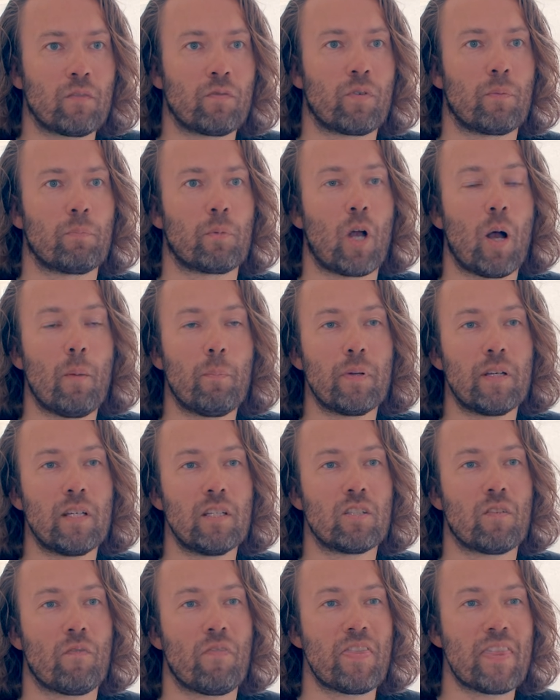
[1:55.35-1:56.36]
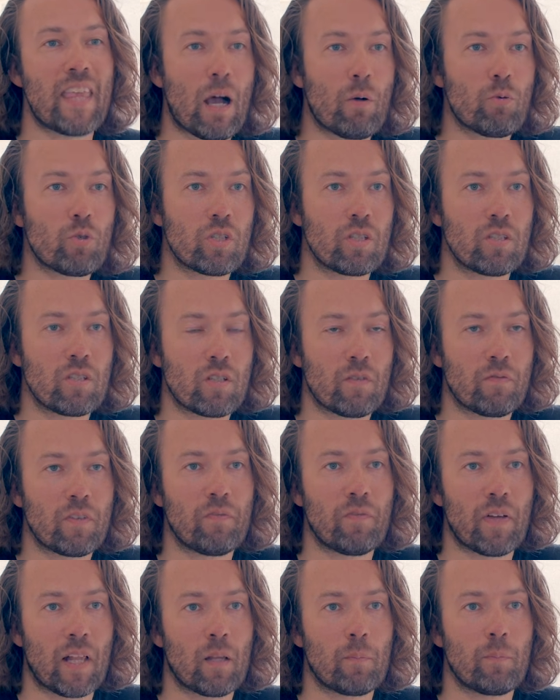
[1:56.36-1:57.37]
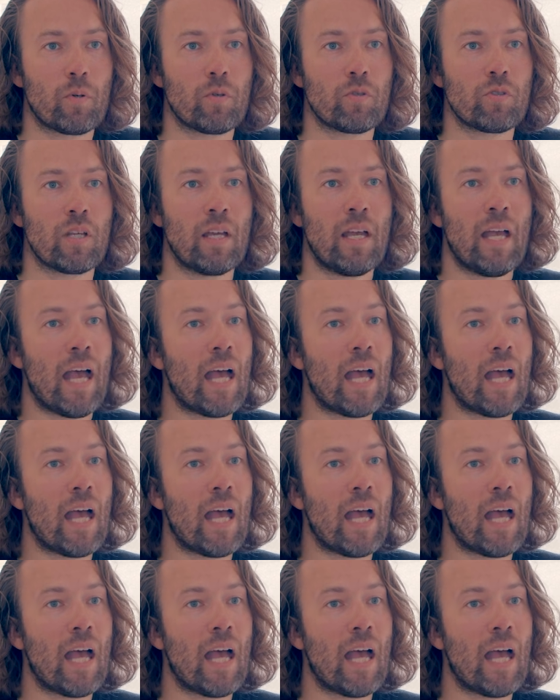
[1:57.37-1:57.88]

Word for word: from companies of thousands of developers,